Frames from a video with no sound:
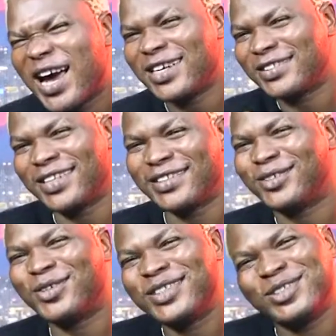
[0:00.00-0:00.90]
I
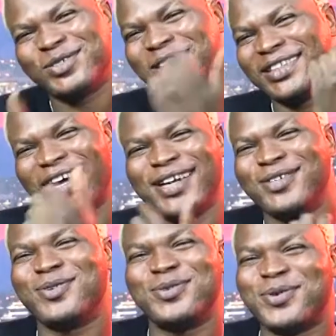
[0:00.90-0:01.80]
started on the street, I
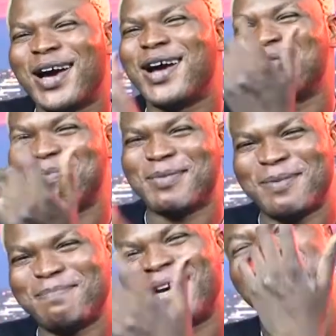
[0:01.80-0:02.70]
know, I
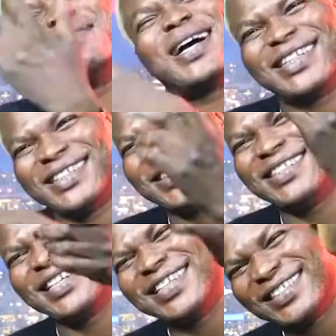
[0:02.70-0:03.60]
remember back in the
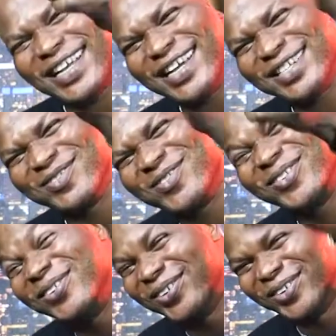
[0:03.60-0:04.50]
days, I
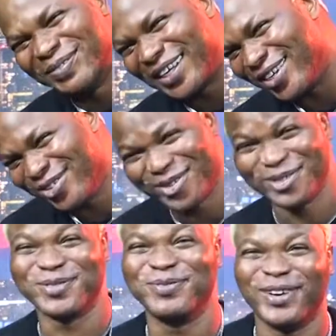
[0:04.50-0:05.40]
know. We cannot go
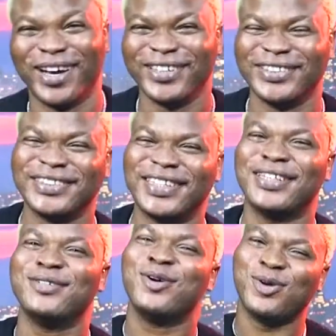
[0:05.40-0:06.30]
too far, you
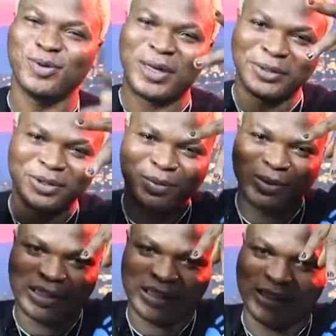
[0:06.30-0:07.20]
understand? Oluwaloni
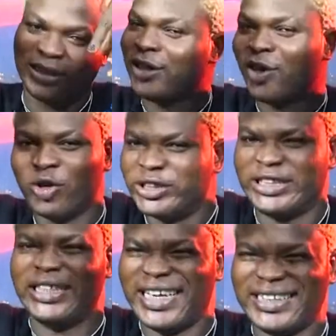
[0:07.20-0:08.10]
Wizkid, all
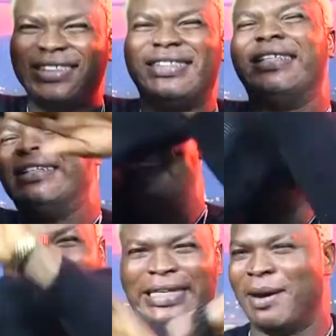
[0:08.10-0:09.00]
day, any day,
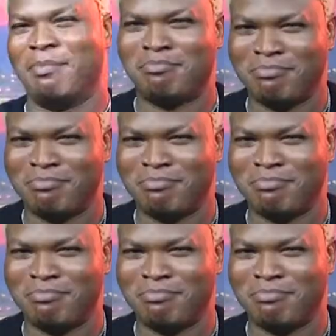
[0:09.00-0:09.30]
na jam.